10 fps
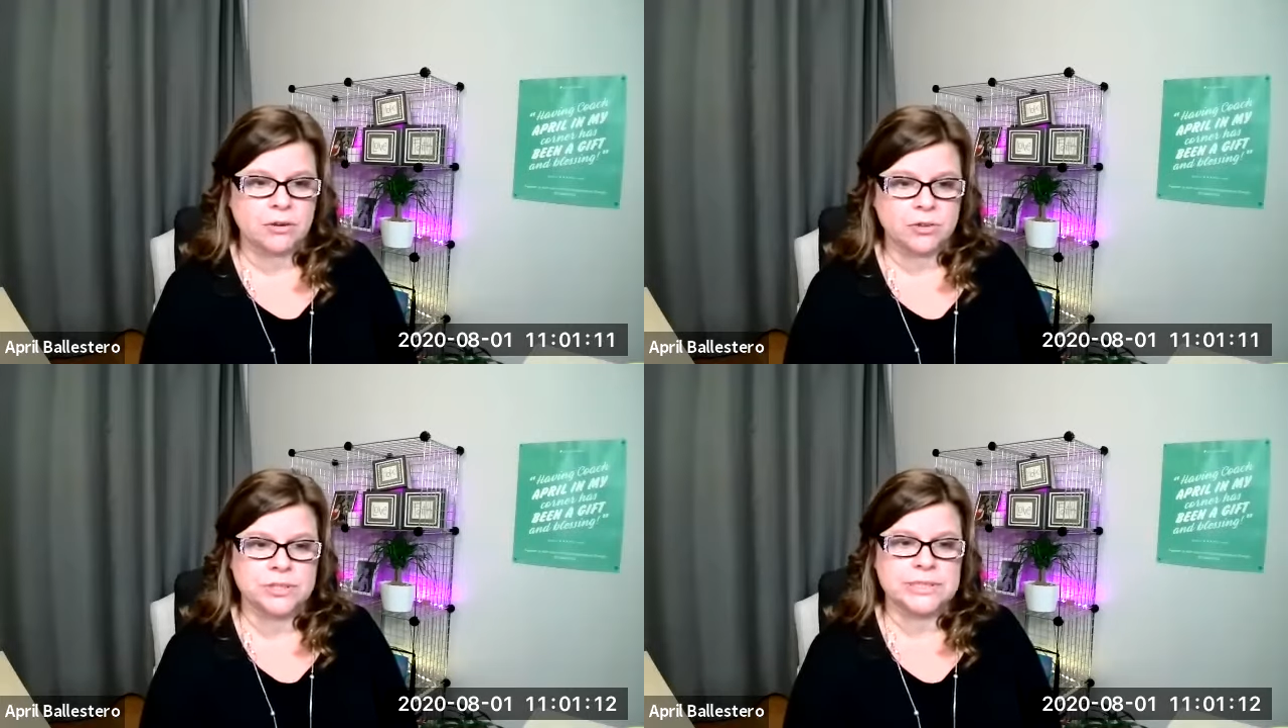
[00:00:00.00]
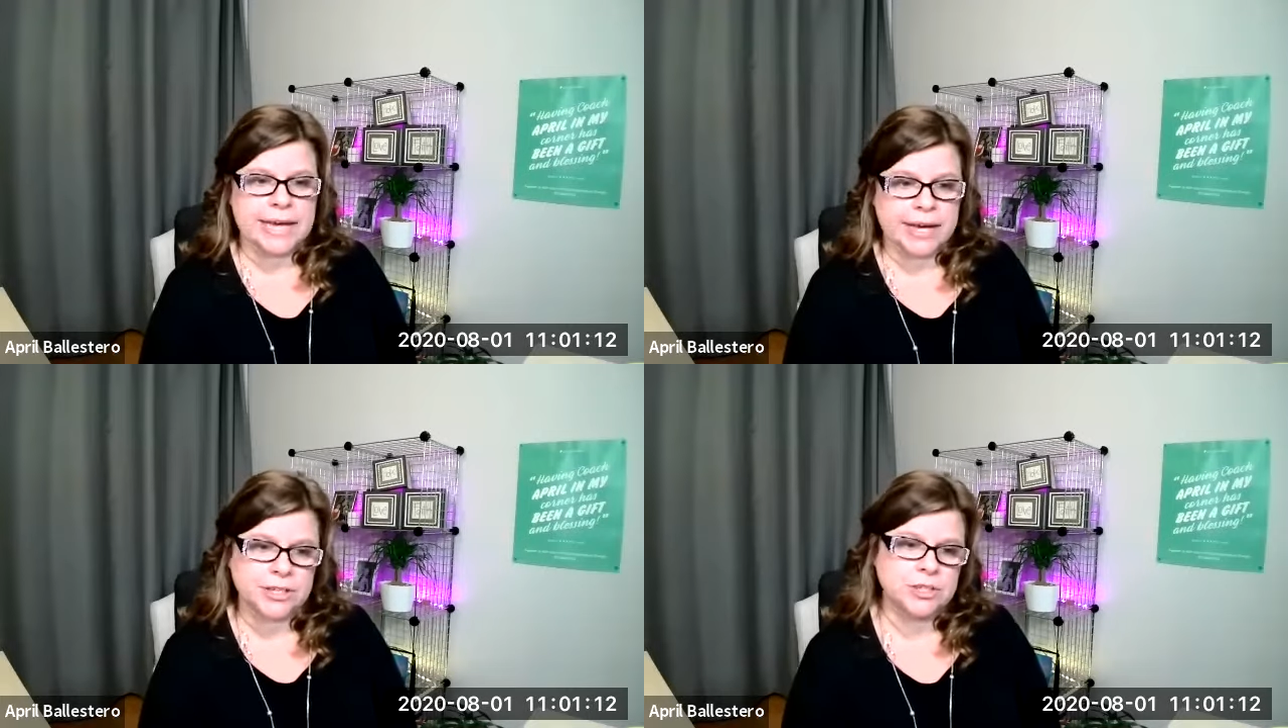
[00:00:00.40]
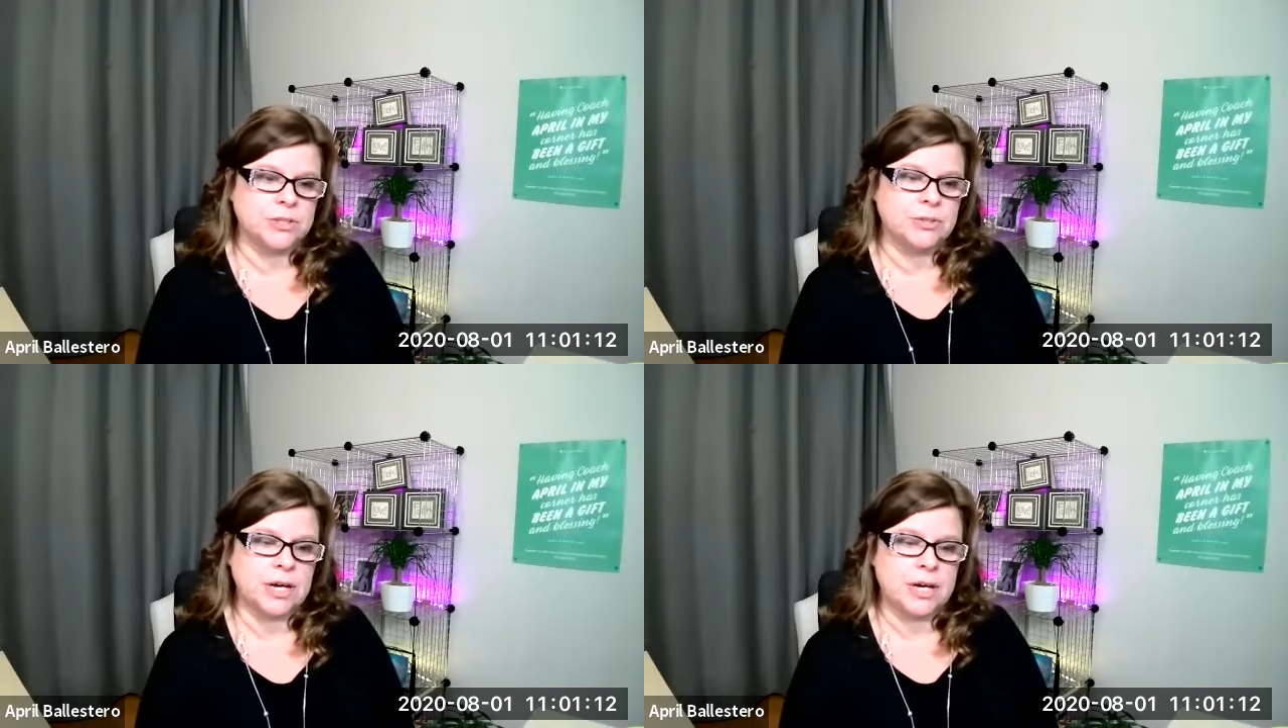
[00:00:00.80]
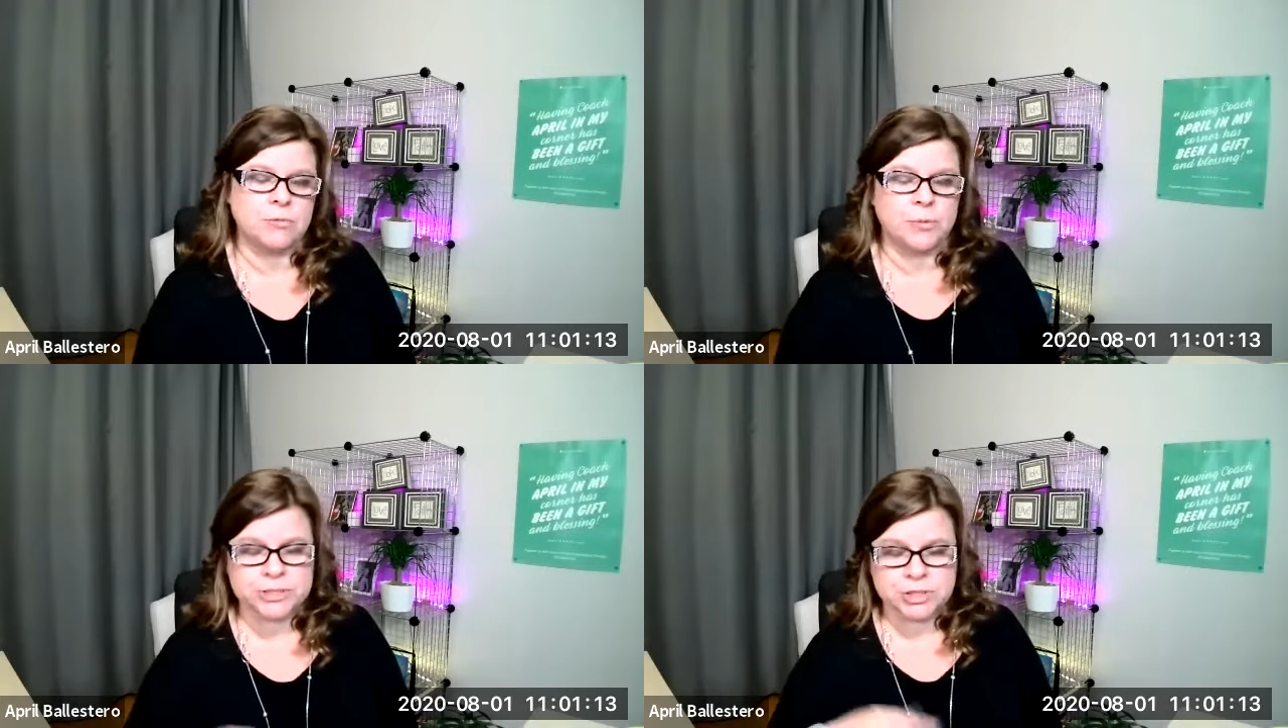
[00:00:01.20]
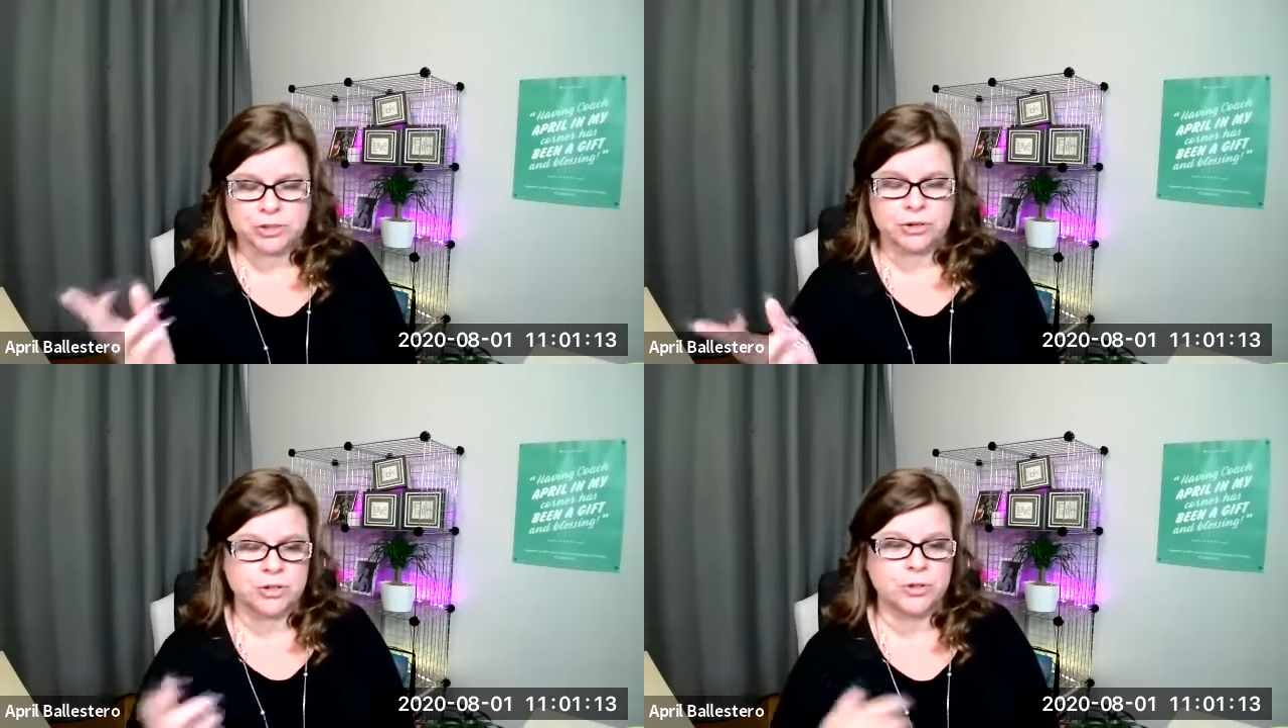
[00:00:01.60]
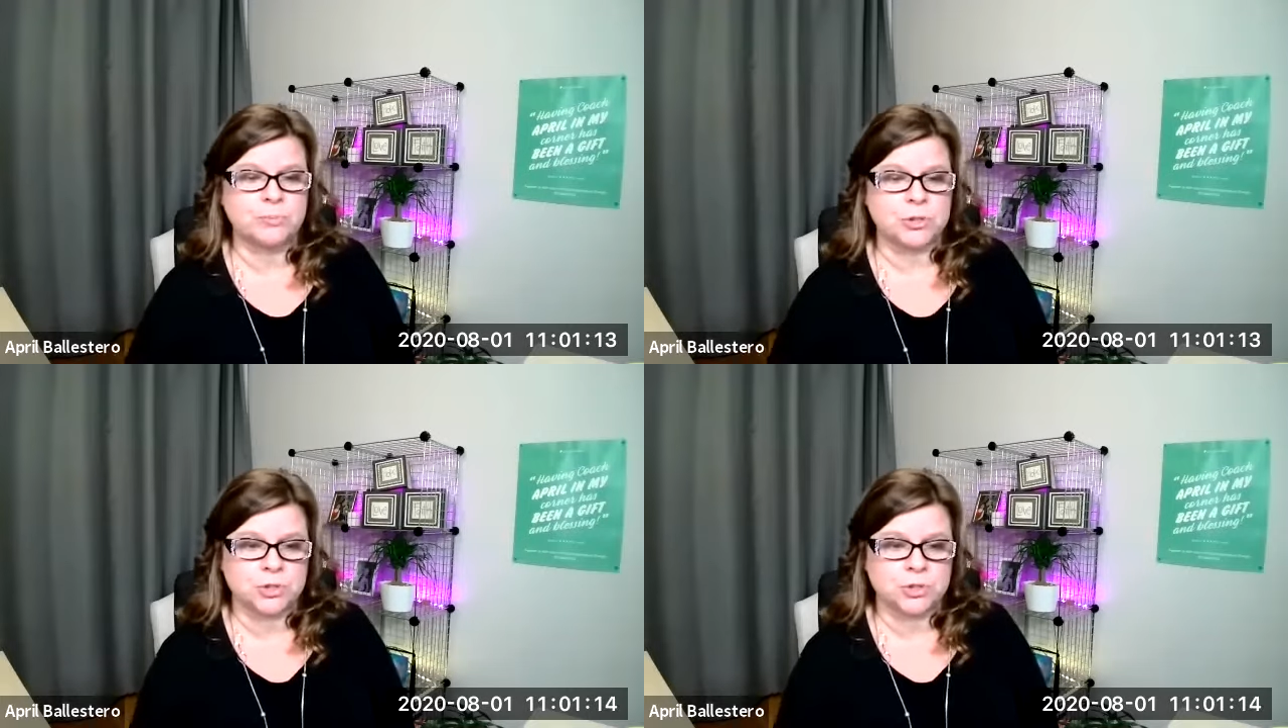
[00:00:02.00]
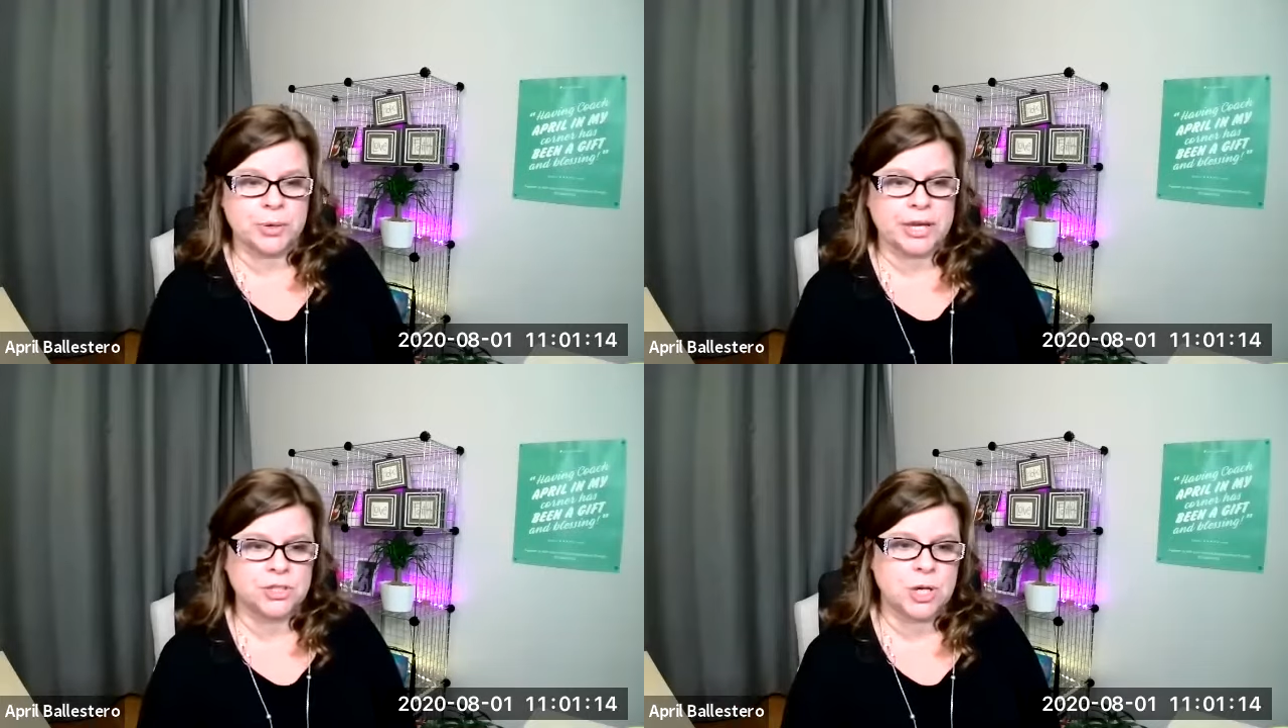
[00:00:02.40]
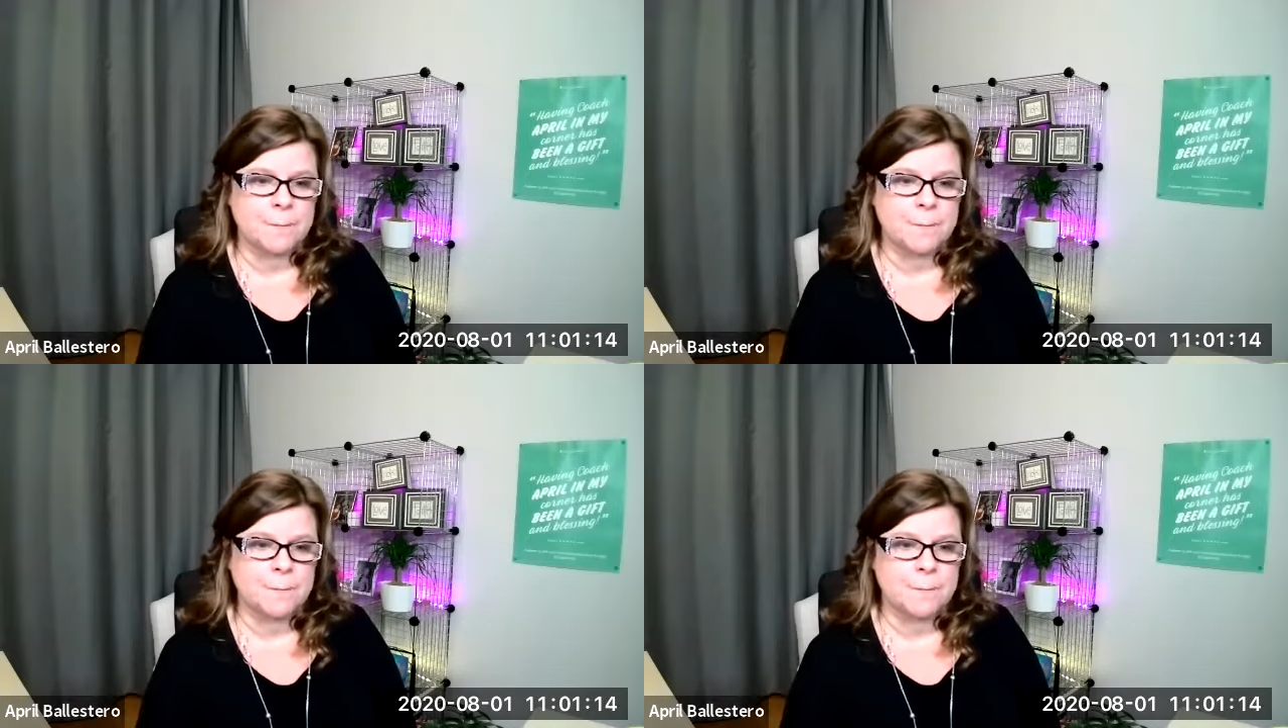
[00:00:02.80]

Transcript: including tagging you um, when we share it on your personal page